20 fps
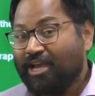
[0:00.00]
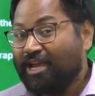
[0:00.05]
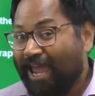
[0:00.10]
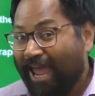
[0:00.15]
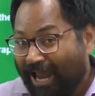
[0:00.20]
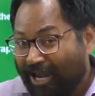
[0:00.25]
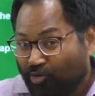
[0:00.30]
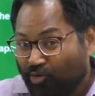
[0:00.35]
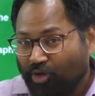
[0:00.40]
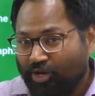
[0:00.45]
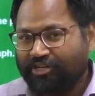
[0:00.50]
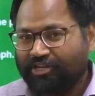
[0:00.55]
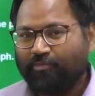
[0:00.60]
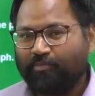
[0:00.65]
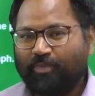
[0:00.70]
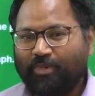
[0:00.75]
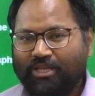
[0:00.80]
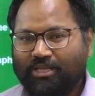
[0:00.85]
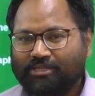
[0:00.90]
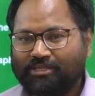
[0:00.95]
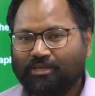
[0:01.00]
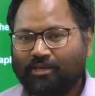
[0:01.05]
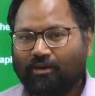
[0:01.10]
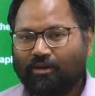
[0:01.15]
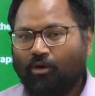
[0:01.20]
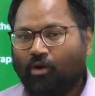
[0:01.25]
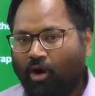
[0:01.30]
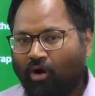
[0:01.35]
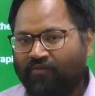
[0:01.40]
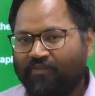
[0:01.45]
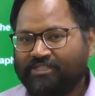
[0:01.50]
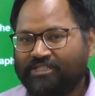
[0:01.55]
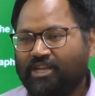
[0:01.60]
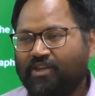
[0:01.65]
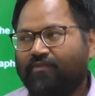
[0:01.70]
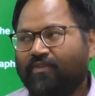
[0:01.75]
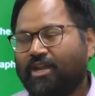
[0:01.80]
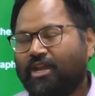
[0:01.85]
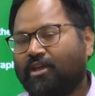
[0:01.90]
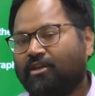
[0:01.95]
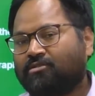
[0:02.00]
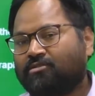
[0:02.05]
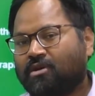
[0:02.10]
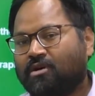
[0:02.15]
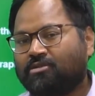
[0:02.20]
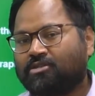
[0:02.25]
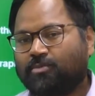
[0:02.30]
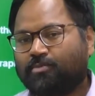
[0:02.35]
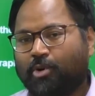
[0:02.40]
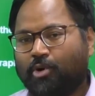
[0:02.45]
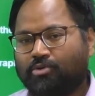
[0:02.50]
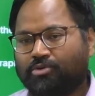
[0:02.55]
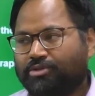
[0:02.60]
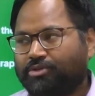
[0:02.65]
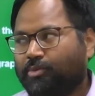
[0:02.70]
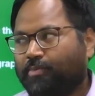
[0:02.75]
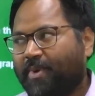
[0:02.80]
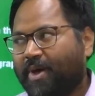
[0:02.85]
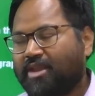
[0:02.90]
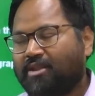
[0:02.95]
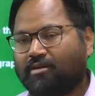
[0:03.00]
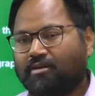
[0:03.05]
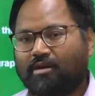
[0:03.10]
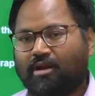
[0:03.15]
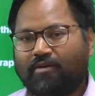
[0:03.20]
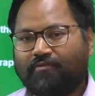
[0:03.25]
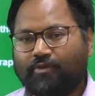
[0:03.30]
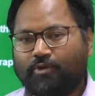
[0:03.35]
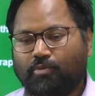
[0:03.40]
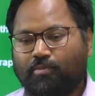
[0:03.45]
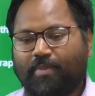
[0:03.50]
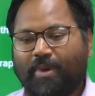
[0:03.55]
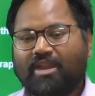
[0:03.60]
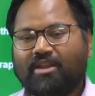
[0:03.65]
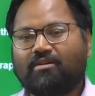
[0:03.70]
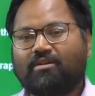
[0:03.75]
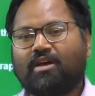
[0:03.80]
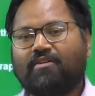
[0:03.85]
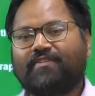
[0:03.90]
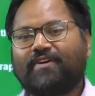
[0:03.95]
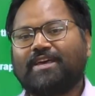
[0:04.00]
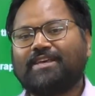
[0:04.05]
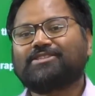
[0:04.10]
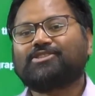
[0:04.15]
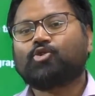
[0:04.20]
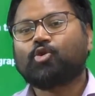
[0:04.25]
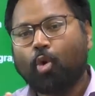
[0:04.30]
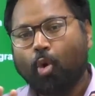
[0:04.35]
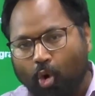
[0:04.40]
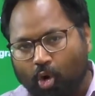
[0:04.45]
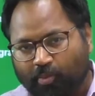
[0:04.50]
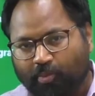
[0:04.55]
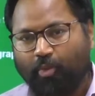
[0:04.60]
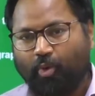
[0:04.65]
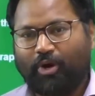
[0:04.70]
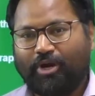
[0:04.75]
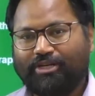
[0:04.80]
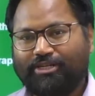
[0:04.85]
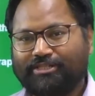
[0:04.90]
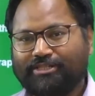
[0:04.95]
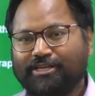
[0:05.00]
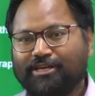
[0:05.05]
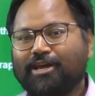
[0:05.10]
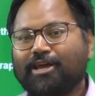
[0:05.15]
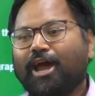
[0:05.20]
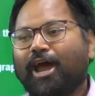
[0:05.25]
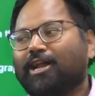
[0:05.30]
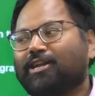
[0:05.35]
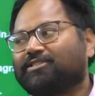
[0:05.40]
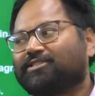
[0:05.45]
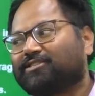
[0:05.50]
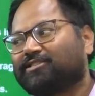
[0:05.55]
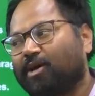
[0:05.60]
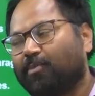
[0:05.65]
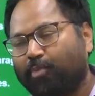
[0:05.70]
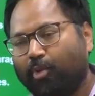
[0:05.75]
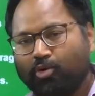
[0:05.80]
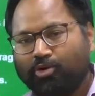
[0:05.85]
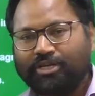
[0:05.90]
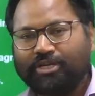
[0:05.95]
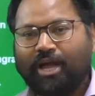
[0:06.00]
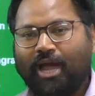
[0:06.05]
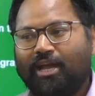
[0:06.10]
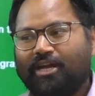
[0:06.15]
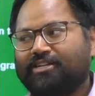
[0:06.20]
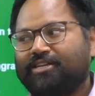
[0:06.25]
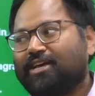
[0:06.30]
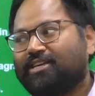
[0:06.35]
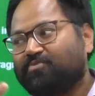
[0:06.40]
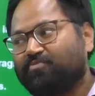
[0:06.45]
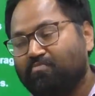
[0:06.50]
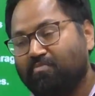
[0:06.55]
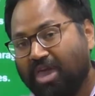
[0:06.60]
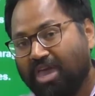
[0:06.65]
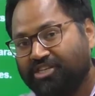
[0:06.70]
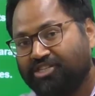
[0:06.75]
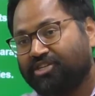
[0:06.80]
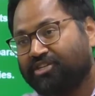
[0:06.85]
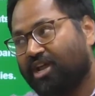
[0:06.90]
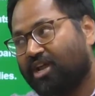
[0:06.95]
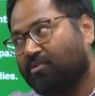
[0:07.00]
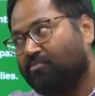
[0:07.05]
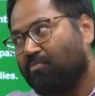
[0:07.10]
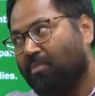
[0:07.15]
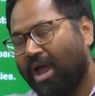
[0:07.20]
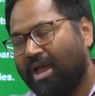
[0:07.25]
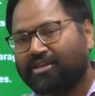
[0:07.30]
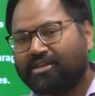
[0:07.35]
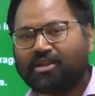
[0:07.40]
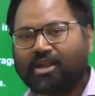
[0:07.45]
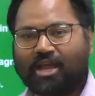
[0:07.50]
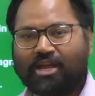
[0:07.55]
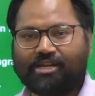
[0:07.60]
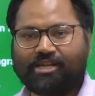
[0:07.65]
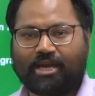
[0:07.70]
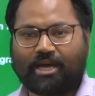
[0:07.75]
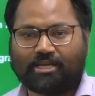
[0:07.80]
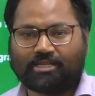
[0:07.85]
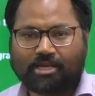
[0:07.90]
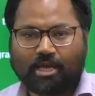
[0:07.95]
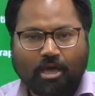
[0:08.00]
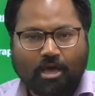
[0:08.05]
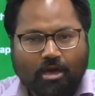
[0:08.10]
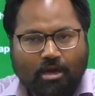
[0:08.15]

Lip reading: Calculative means, obviously, when I talked about the paragraph, paragraph has 4 points and supporting ideas, major and minor ideas.